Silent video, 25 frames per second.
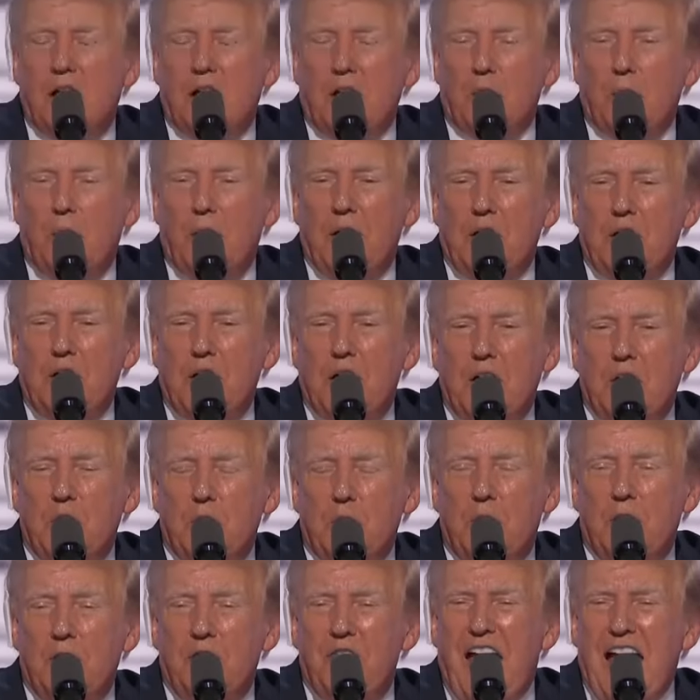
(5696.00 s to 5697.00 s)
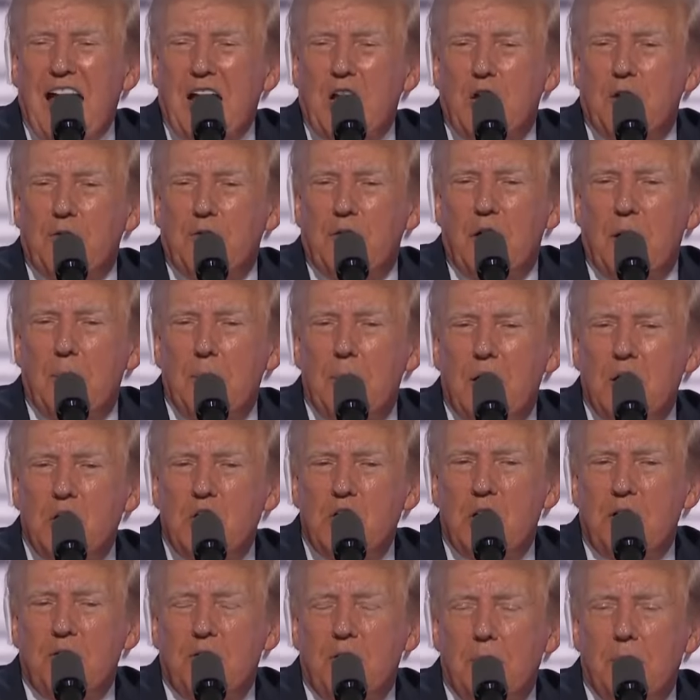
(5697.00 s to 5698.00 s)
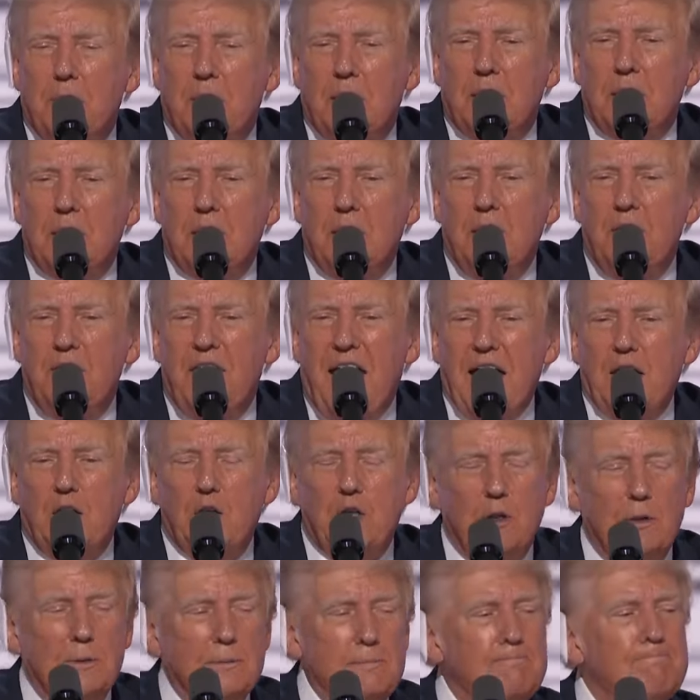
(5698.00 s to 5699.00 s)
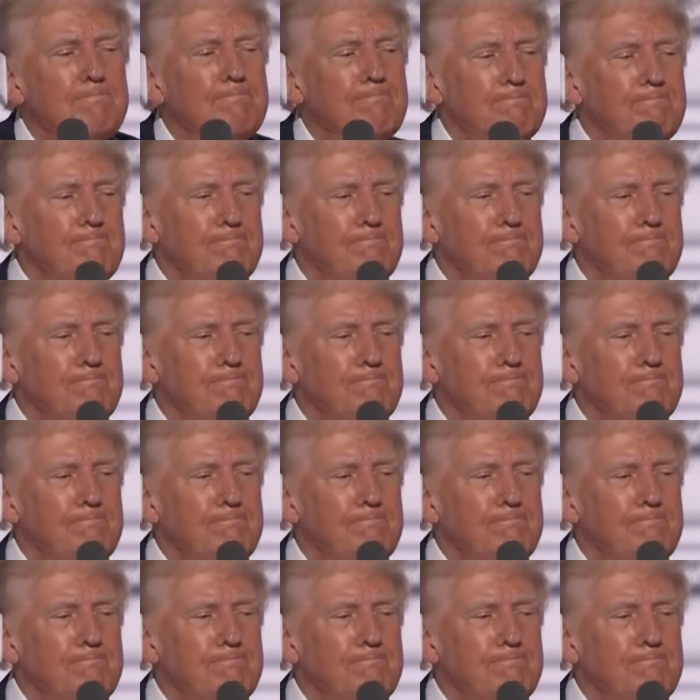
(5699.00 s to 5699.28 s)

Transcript: our great country. Thank you very much, everybody. Thank you.